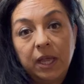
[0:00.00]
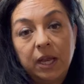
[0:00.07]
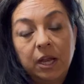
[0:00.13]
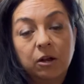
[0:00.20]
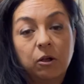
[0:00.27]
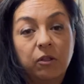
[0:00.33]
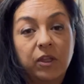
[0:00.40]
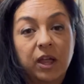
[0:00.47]
and
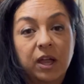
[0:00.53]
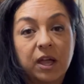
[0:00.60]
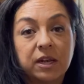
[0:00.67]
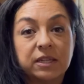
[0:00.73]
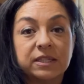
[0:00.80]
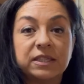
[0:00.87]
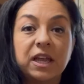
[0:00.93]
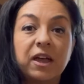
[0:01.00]
all that kind of
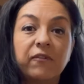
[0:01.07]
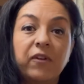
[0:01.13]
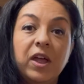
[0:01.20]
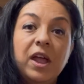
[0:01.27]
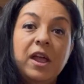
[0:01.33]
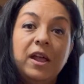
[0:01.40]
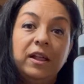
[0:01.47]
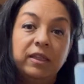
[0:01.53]
stuff.
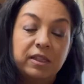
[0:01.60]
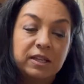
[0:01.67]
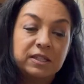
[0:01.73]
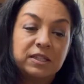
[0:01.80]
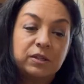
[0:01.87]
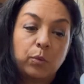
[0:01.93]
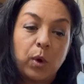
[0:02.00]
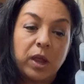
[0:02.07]

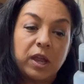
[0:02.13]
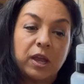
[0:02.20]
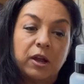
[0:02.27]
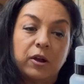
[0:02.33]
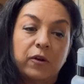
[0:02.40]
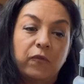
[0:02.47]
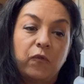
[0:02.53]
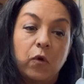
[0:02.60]
This right
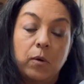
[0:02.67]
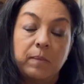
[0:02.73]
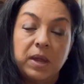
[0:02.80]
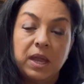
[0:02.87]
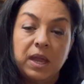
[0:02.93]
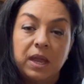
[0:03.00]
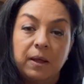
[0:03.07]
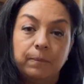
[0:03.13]
here for
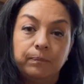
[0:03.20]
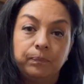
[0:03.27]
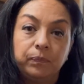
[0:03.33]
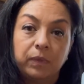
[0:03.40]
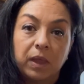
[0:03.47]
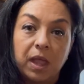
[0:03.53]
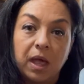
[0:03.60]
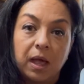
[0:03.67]
me
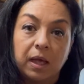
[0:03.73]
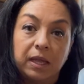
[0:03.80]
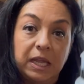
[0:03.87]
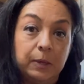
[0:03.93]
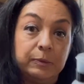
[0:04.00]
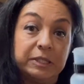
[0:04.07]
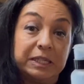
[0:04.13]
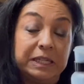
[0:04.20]

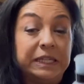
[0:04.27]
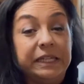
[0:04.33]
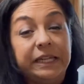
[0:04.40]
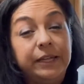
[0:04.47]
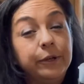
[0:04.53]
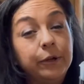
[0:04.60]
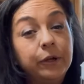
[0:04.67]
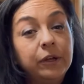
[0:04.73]
keeps it
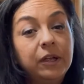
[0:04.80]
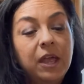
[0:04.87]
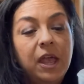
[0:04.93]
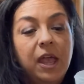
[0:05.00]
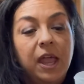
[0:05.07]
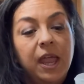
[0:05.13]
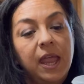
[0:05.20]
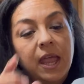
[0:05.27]
cleaner,
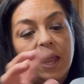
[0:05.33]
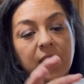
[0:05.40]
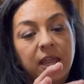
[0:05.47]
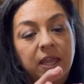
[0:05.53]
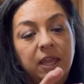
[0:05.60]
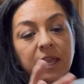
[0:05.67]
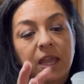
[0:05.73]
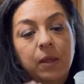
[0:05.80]
and I
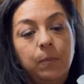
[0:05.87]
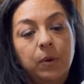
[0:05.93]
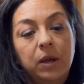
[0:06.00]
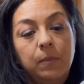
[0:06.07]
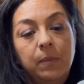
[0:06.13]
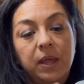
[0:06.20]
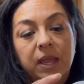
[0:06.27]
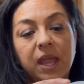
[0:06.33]
can keep it in
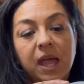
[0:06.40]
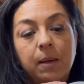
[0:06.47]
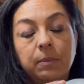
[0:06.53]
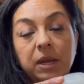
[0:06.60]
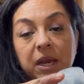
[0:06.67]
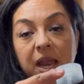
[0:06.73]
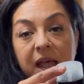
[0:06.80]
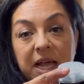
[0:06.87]
my
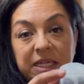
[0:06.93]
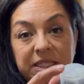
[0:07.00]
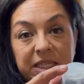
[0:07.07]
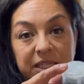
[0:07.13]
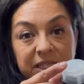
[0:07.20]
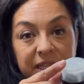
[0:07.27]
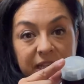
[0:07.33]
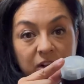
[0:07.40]
cabinet. It has a
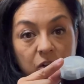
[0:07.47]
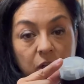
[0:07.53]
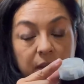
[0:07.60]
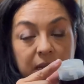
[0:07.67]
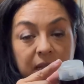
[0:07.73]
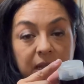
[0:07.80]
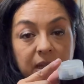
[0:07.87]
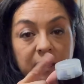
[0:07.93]
lid on
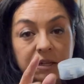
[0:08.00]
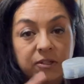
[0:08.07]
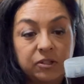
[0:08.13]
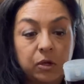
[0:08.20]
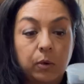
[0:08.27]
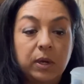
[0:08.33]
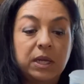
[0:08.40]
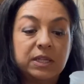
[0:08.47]
it,
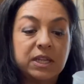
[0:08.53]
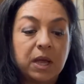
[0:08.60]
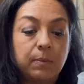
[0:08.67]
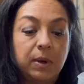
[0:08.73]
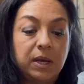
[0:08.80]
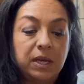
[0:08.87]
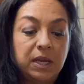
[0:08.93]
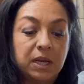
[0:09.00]
so anytime I
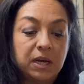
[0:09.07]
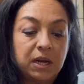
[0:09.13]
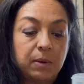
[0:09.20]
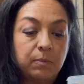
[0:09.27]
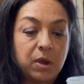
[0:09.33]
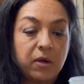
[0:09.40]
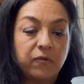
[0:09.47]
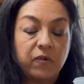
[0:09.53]
need it, I'm
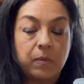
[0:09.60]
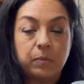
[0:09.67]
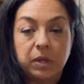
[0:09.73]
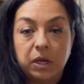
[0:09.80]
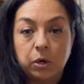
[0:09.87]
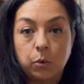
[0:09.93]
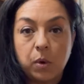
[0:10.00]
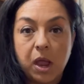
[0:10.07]
not
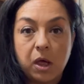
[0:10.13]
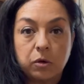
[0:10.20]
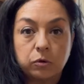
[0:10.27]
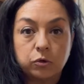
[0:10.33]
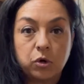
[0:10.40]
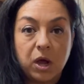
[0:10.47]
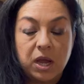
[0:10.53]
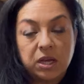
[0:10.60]
fumbling around
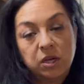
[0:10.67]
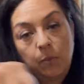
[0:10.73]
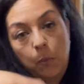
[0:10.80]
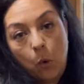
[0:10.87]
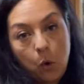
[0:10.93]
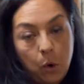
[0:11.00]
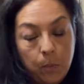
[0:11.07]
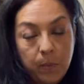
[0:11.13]
trying to
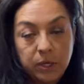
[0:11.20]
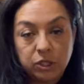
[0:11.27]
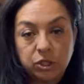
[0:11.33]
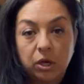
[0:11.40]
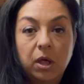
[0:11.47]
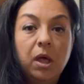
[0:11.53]
pour a bunch of